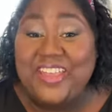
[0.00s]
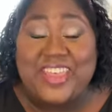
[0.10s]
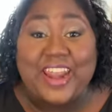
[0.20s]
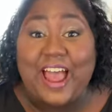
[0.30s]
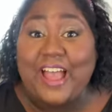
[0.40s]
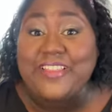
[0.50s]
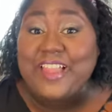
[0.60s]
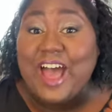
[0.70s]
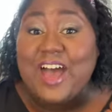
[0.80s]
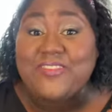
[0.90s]
that I
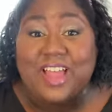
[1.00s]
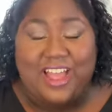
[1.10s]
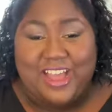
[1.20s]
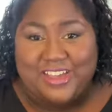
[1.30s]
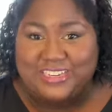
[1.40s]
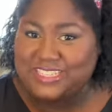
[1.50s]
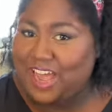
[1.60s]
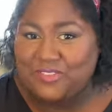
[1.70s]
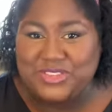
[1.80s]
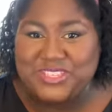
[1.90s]
love and is
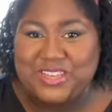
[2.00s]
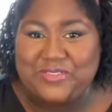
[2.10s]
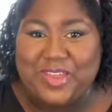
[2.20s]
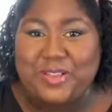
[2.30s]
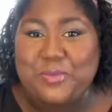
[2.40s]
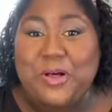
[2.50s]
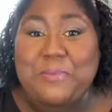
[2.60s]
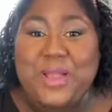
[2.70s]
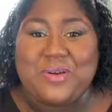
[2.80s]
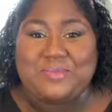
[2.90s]
obviously available on
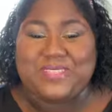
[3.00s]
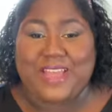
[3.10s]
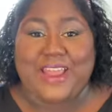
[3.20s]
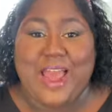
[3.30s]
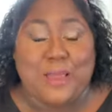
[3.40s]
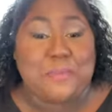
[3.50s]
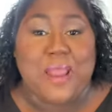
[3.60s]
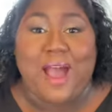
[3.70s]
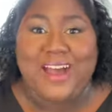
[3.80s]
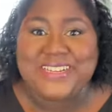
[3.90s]
my website. I'm
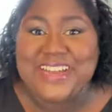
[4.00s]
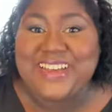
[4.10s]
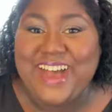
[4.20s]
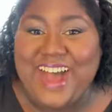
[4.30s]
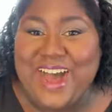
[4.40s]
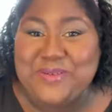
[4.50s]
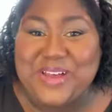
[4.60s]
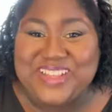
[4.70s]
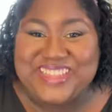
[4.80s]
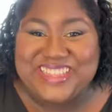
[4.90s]
not
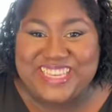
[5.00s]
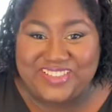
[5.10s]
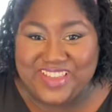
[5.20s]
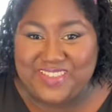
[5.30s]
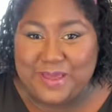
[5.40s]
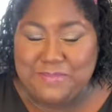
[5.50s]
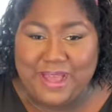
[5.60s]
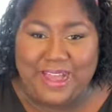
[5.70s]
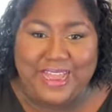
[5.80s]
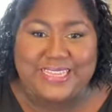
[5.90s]
leaving them
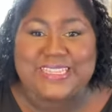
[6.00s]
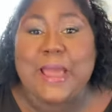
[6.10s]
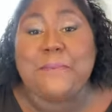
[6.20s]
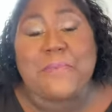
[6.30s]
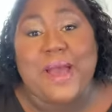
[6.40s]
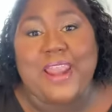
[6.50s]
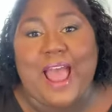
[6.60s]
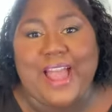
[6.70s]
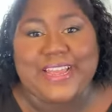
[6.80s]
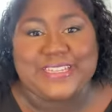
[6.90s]
behind, but
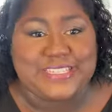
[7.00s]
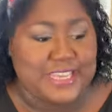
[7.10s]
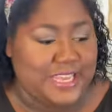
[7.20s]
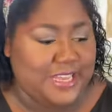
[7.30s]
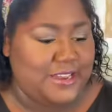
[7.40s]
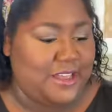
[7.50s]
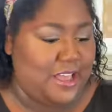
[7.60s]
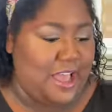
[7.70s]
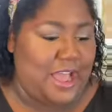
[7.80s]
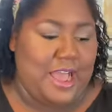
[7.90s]
I did,
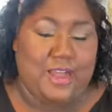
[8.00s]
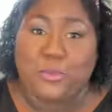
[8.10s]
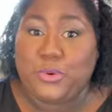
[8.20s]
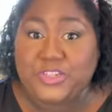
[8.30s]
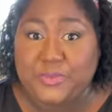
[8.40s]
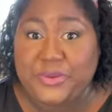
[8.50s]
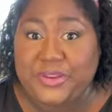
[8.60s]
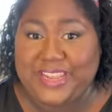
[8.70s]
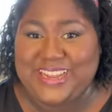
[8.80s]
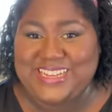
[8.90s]
Woosh
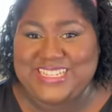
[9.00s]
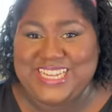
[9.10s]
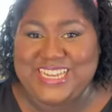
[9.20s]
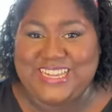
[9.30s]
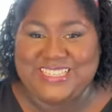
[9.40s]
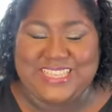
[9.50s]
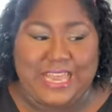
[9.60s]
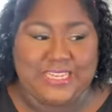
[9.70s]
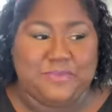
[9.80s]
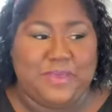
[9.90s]
Beauty did
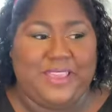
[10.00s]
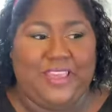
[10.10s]
send me